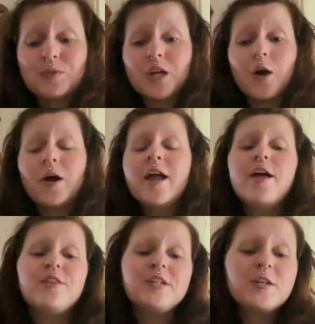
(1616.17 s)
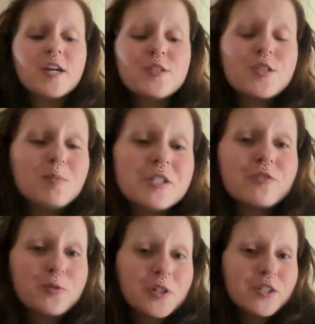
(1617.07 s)
So thank you guys so much
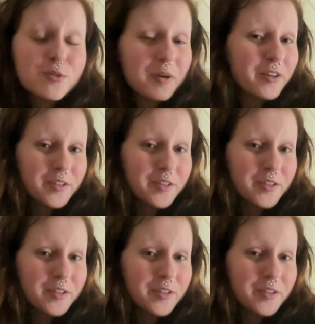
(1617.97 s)
for spending